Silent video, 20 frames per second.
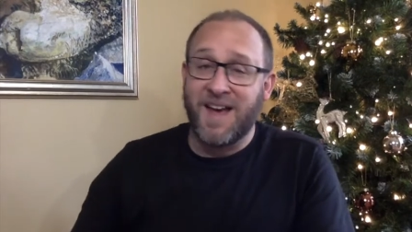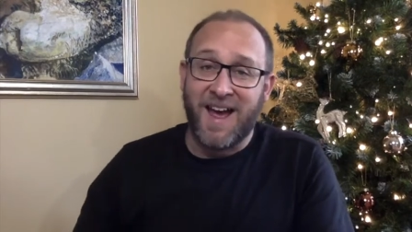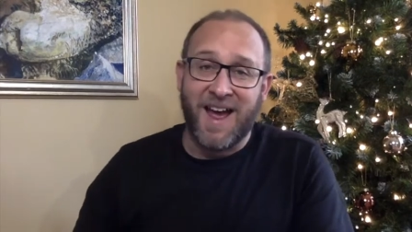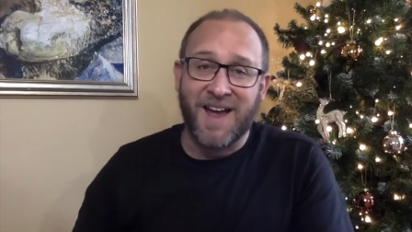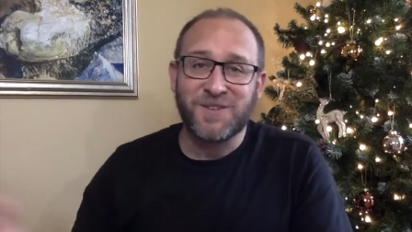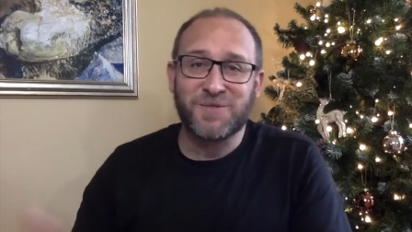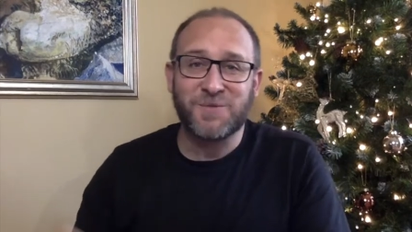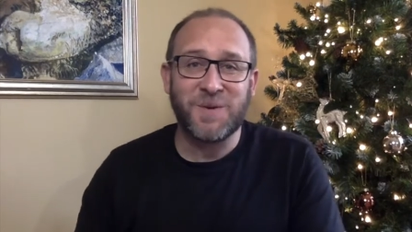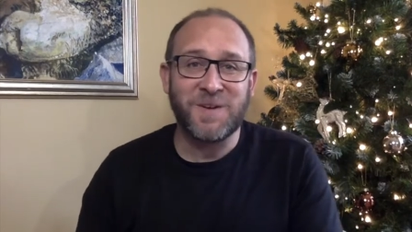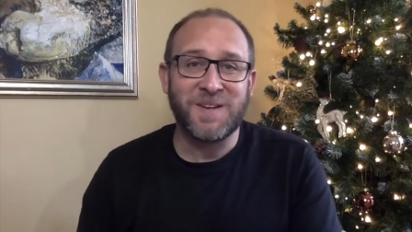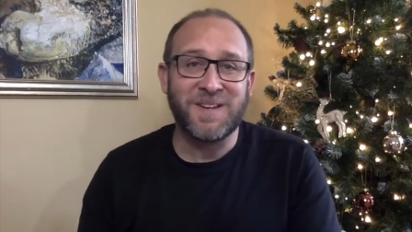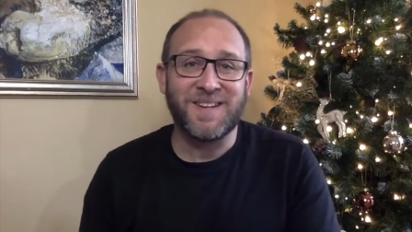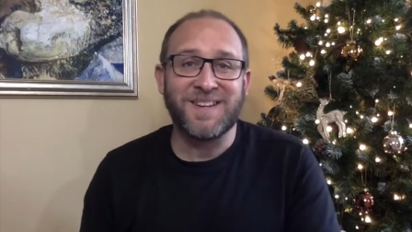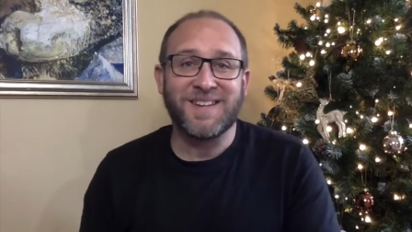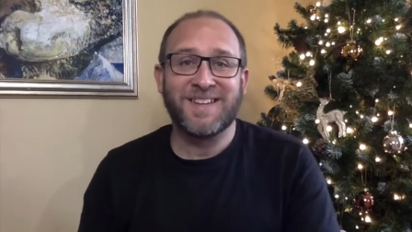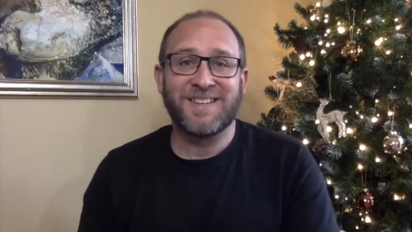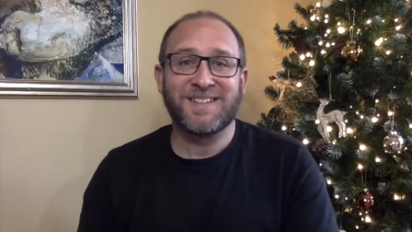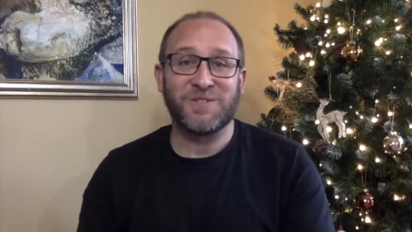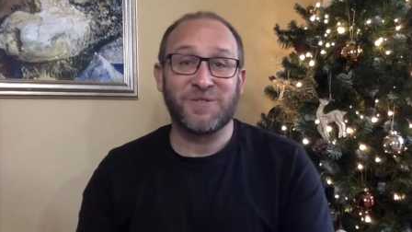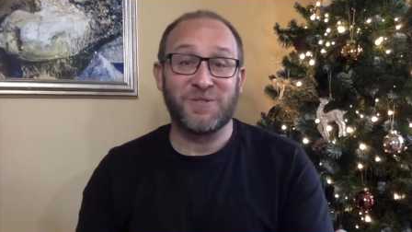as
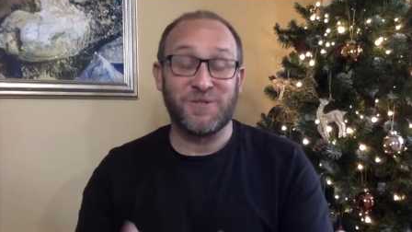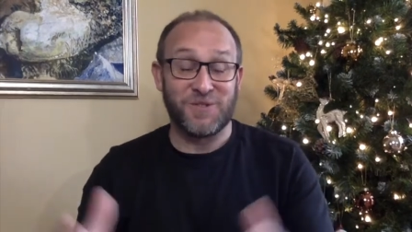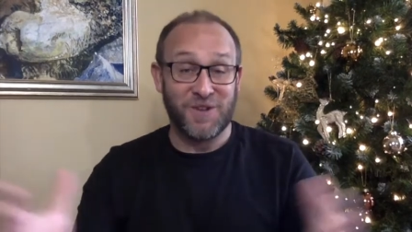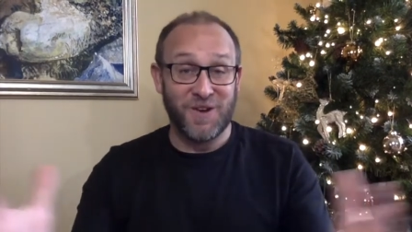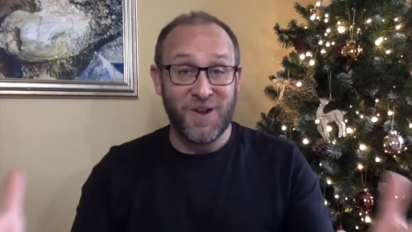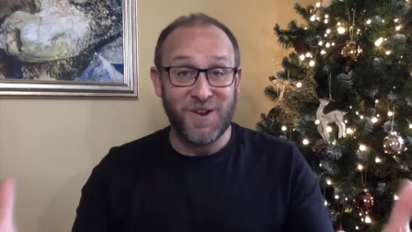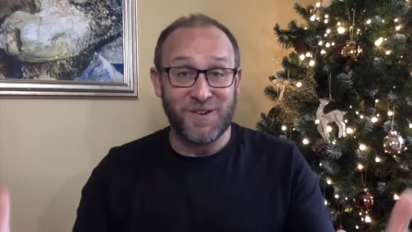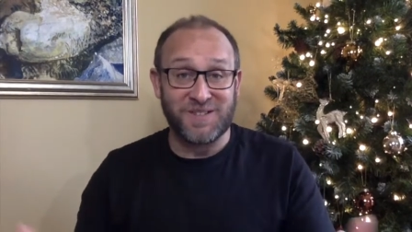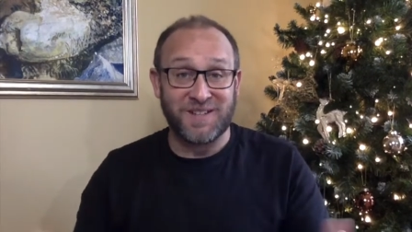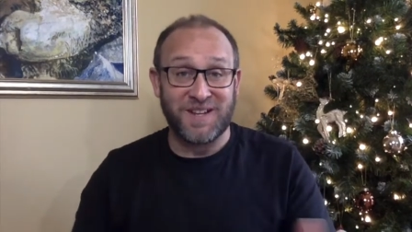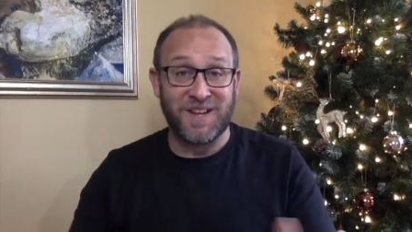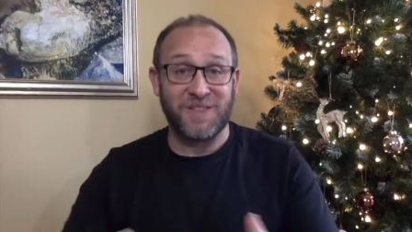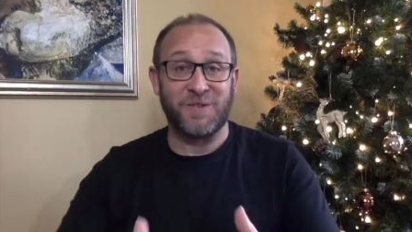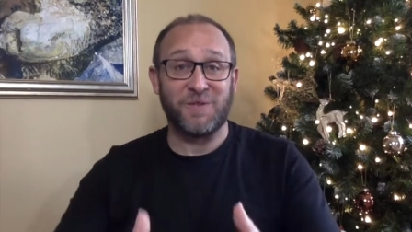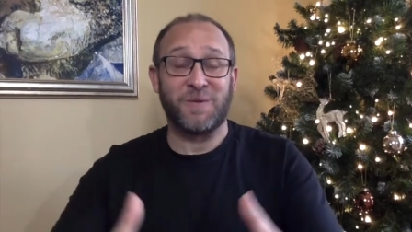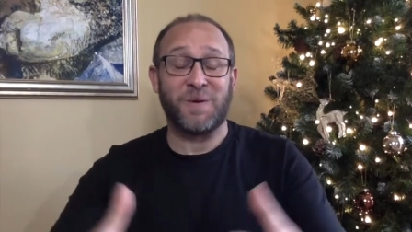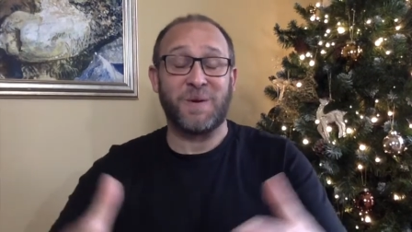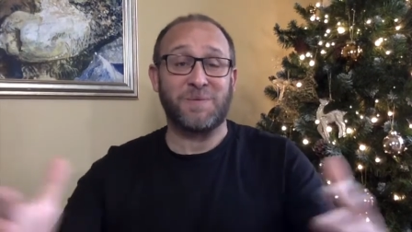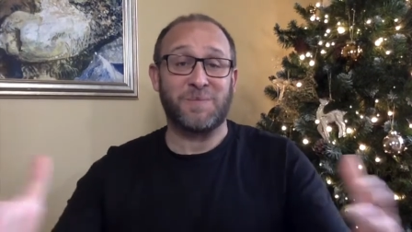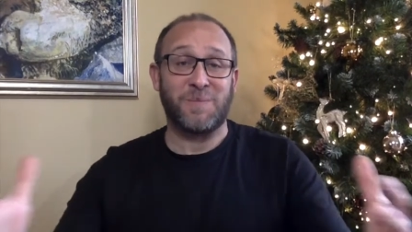we do church together
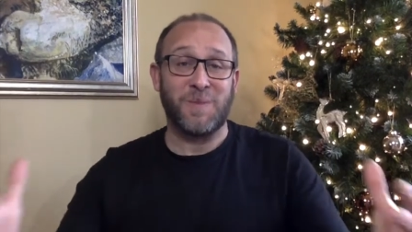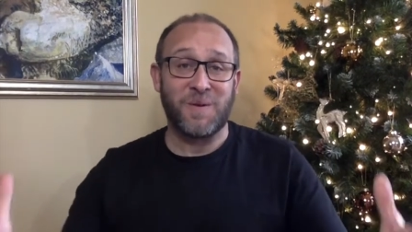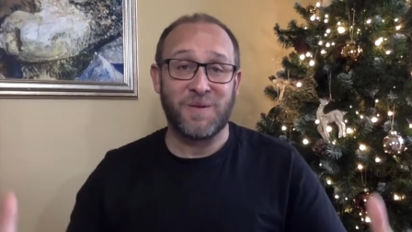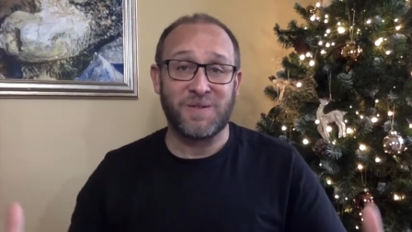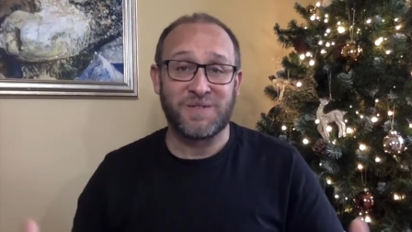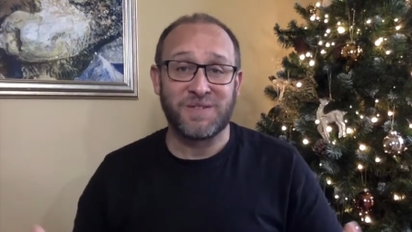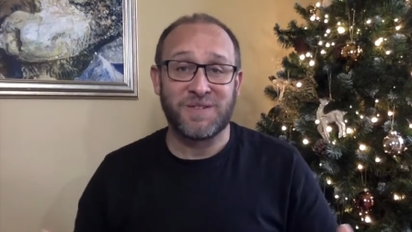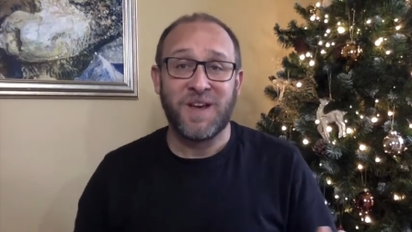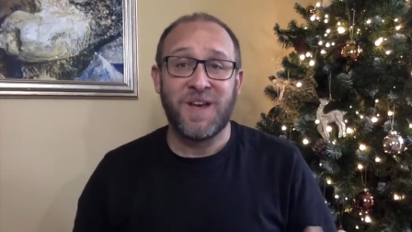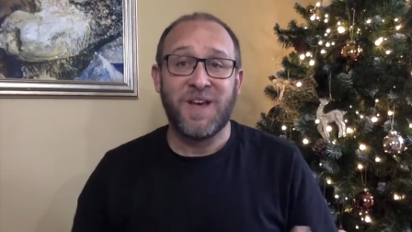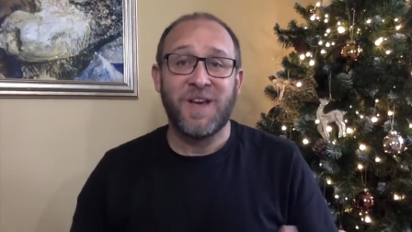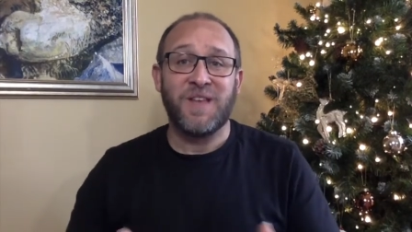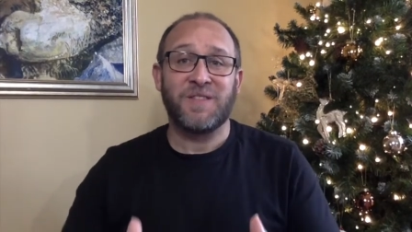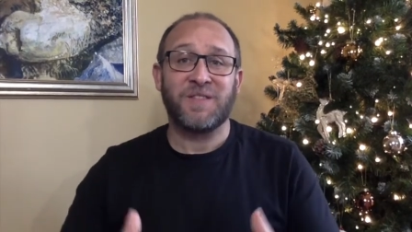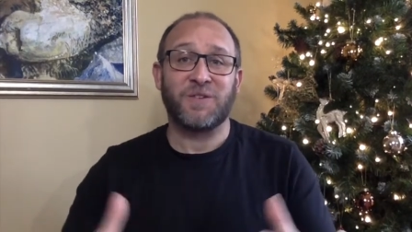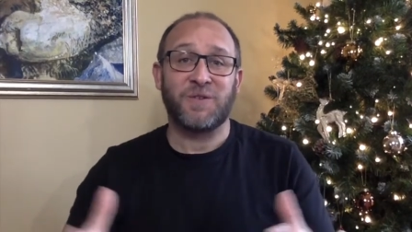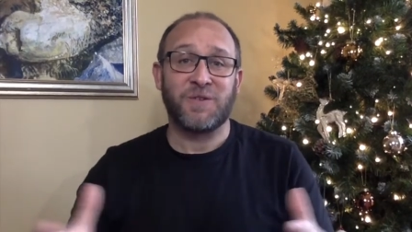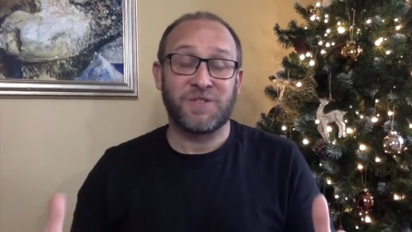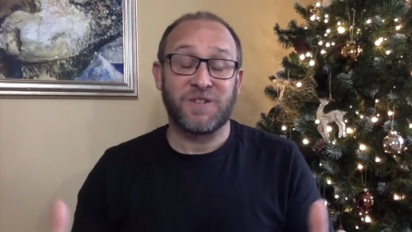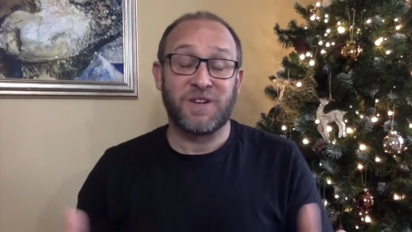and experience
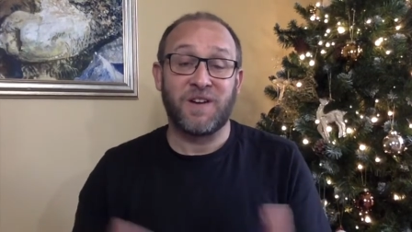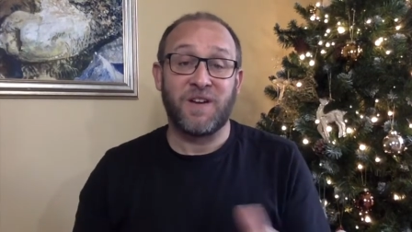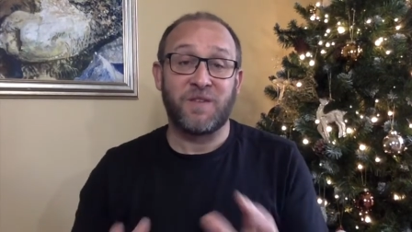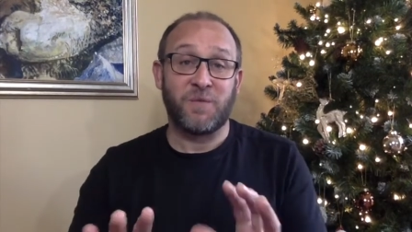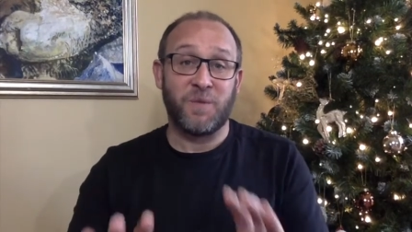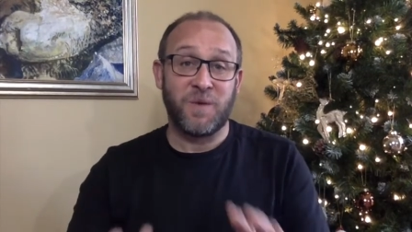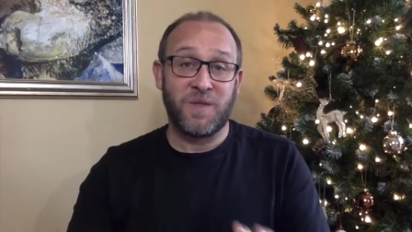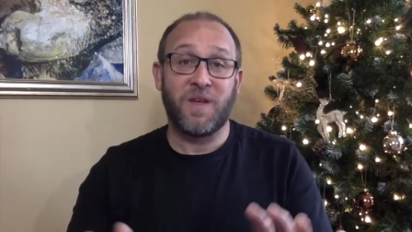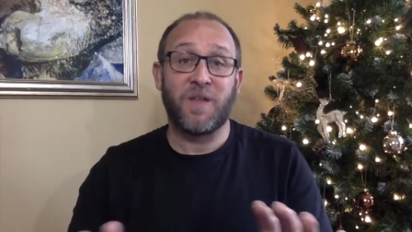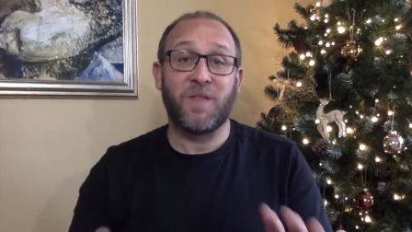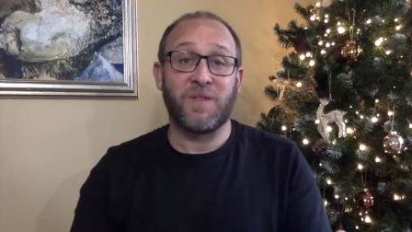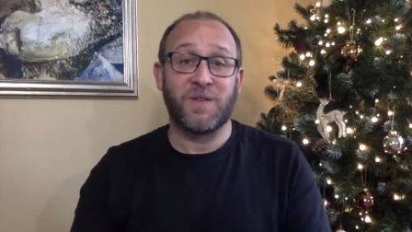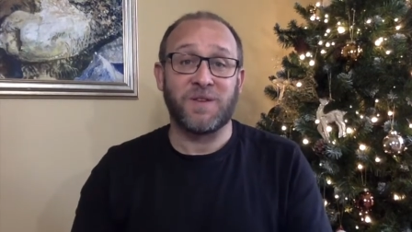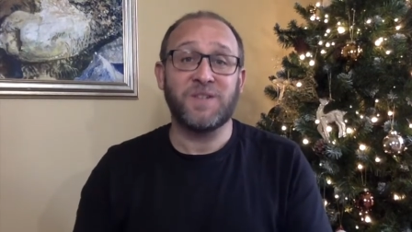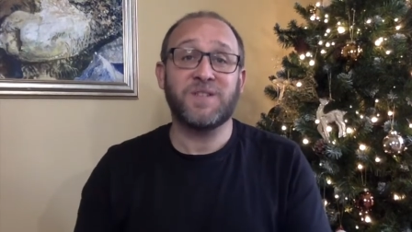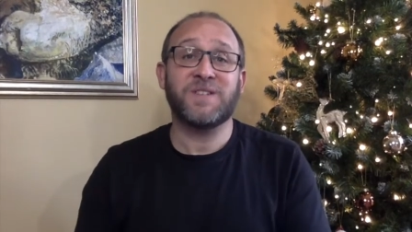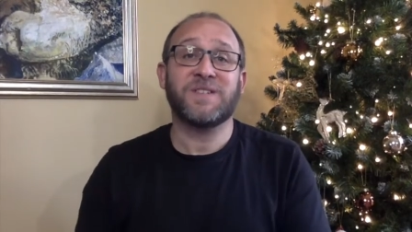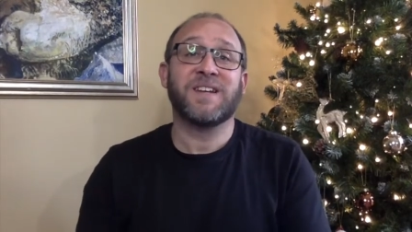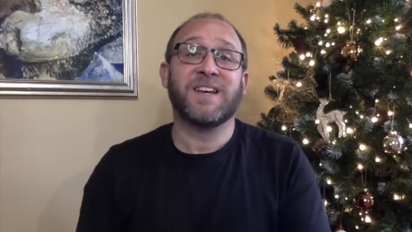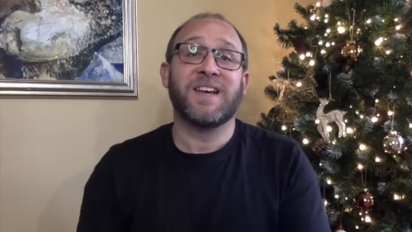the Christian life with
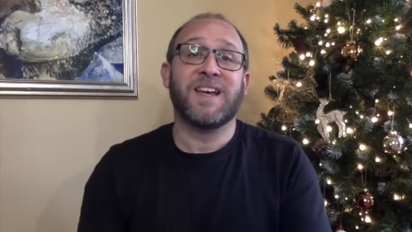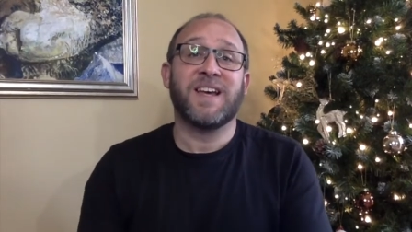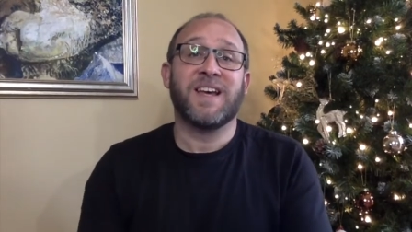others,